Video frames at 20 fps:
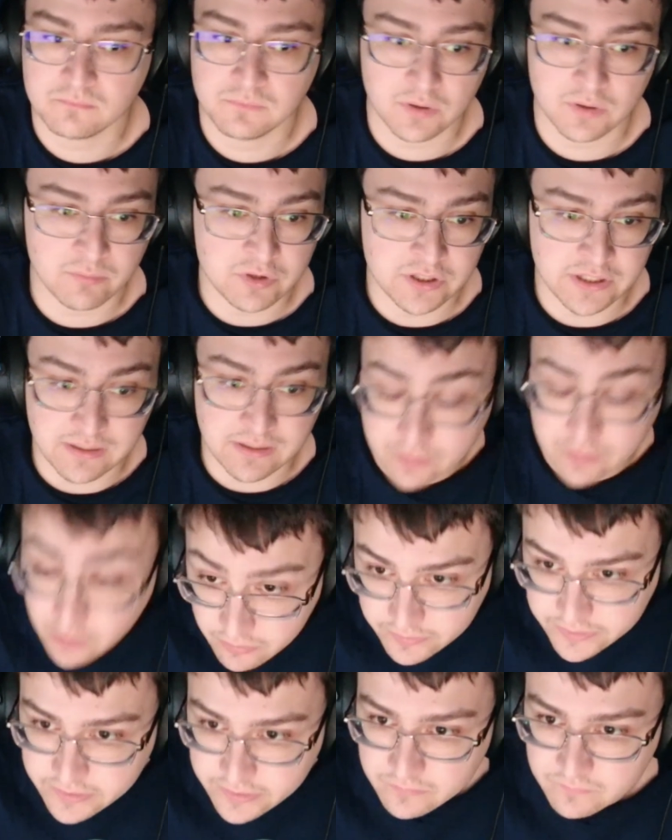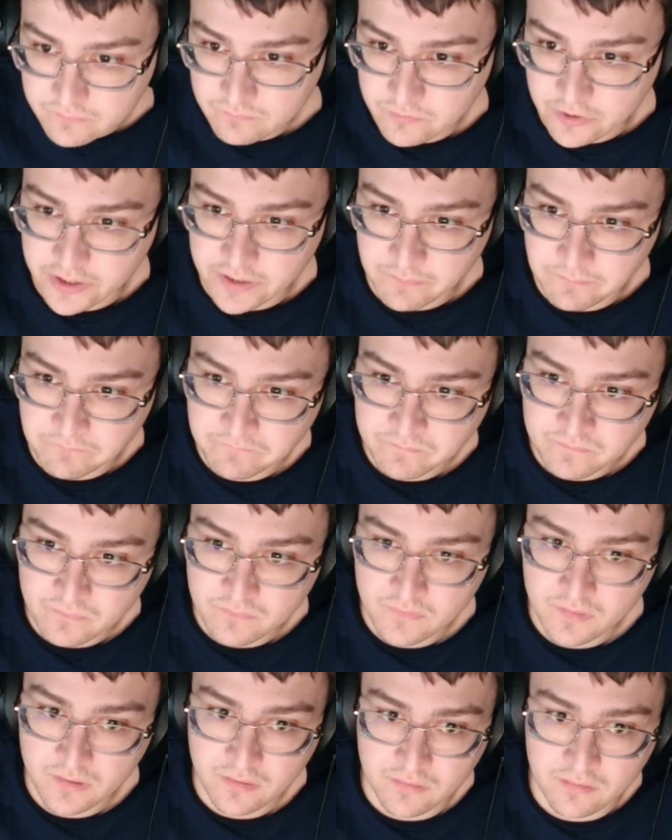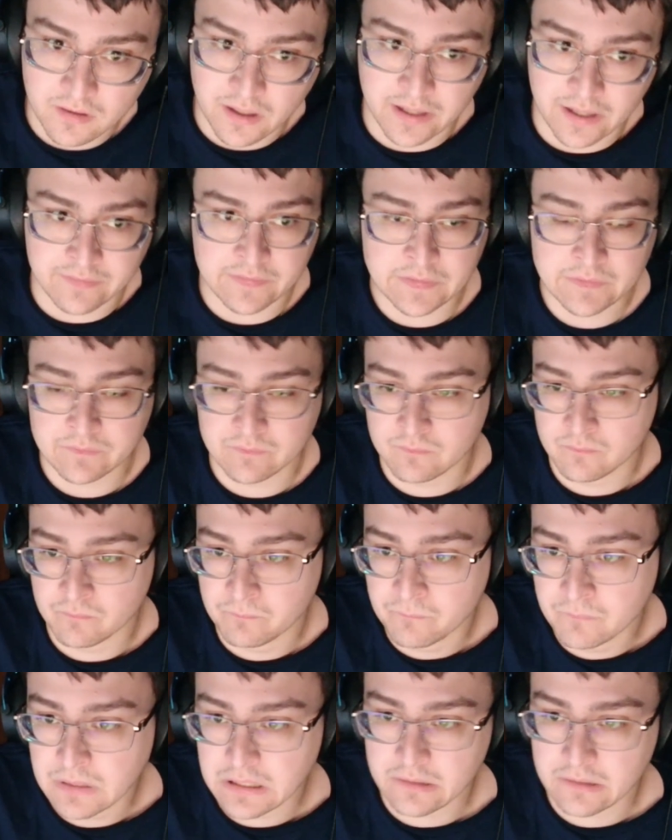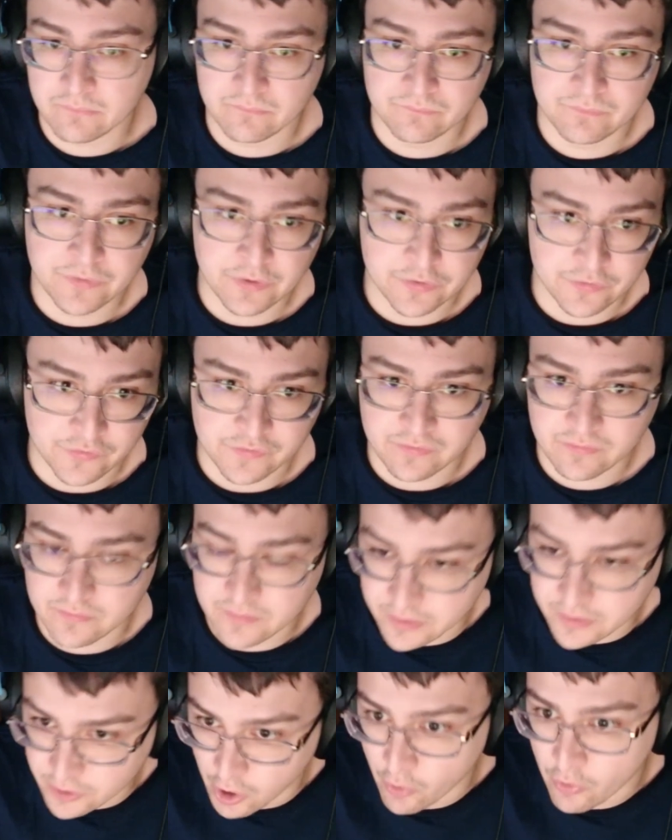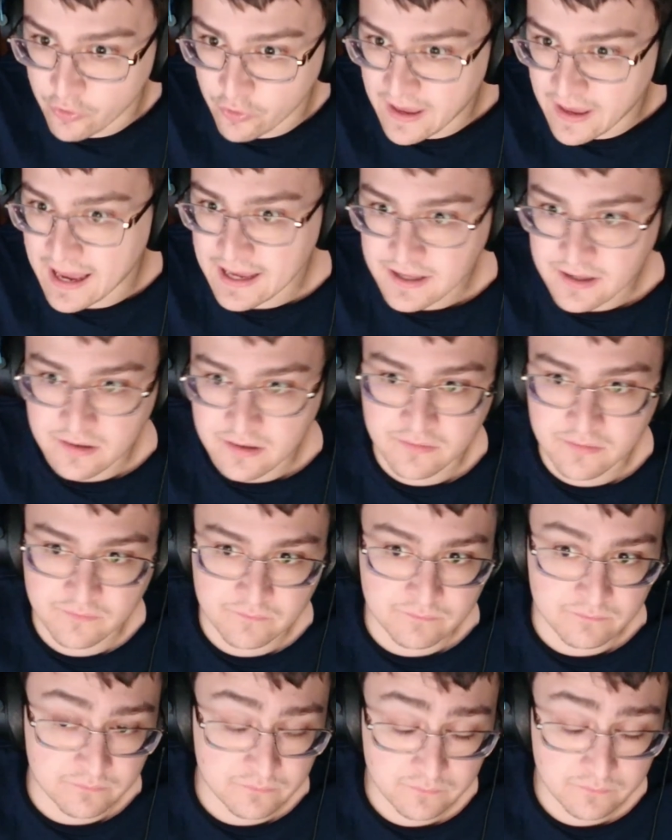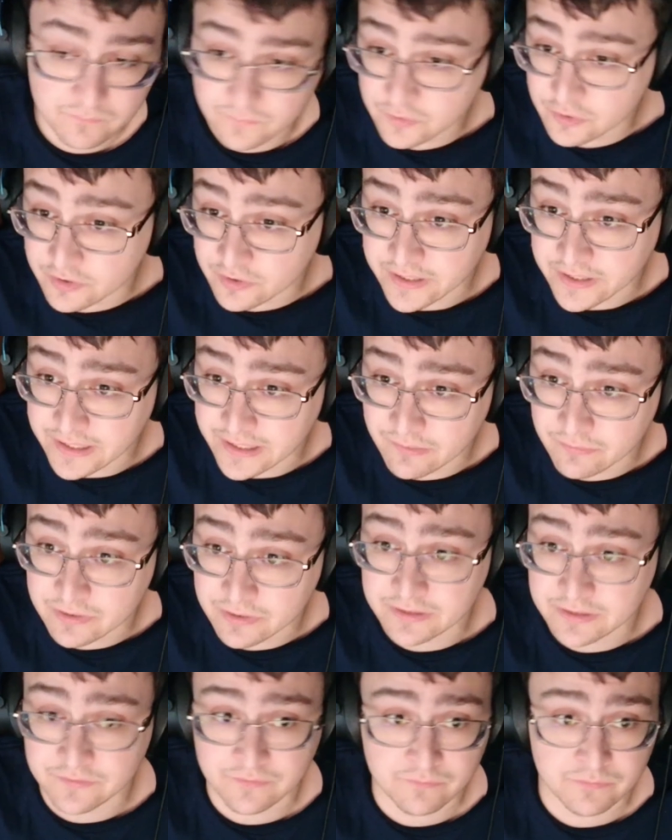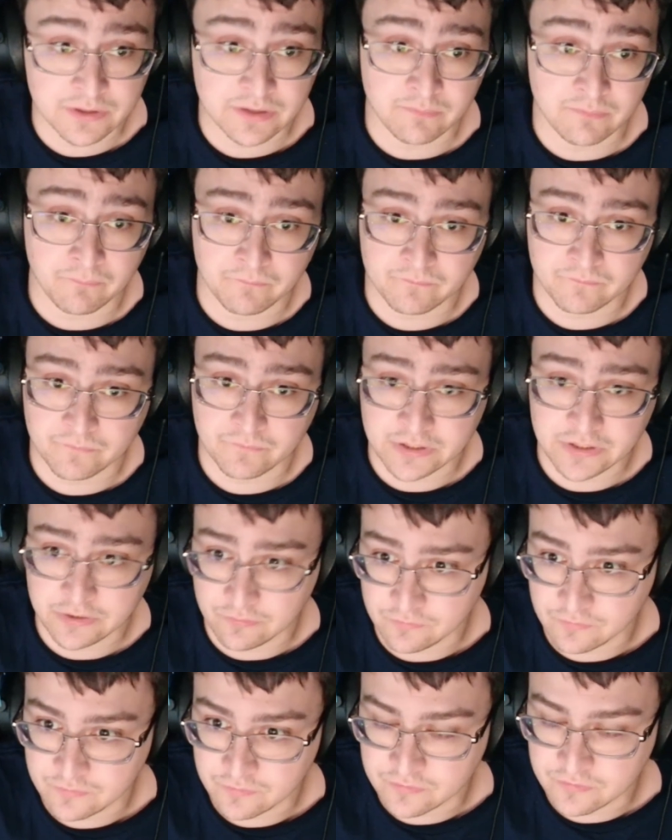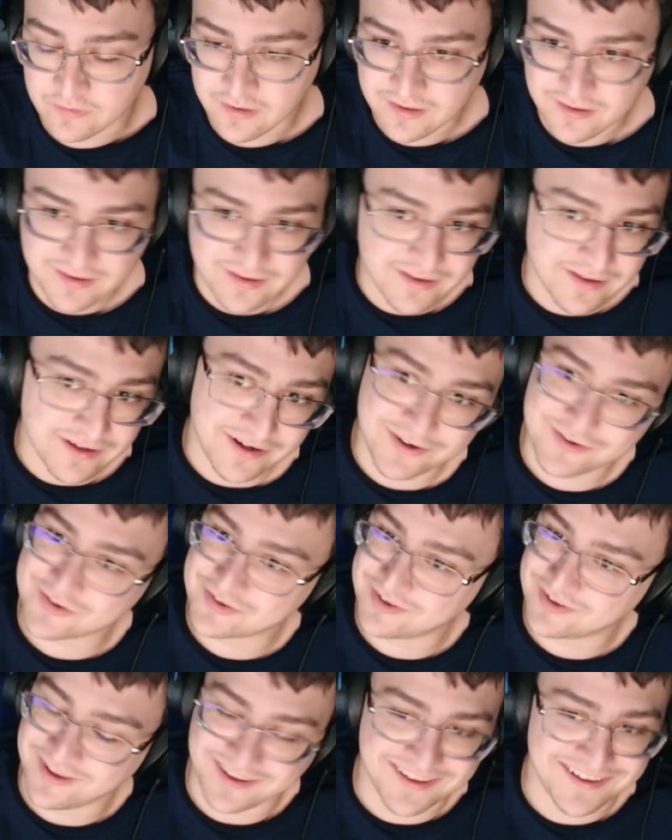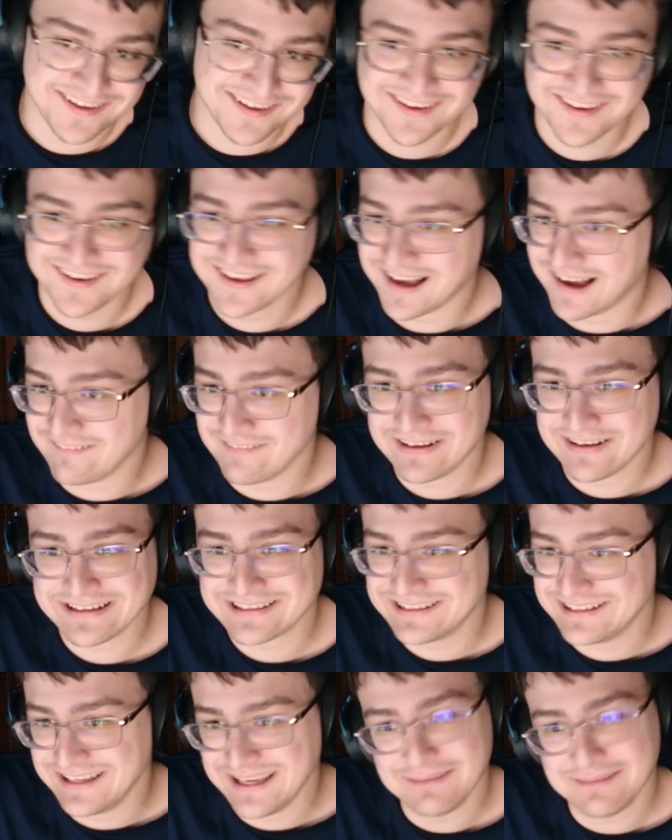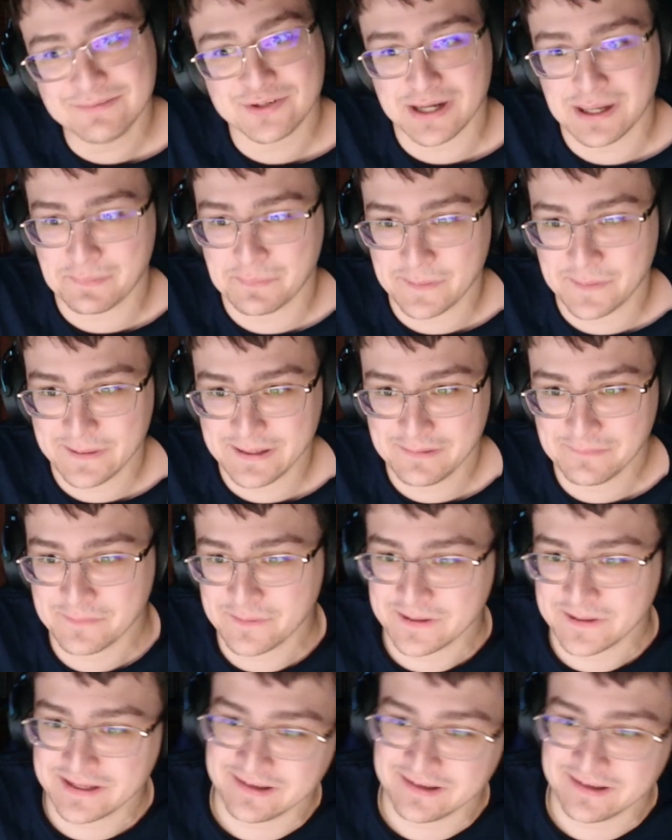but I'm gonna keep going, right? And there's, that great when you there's, I'm not gonna name drop it,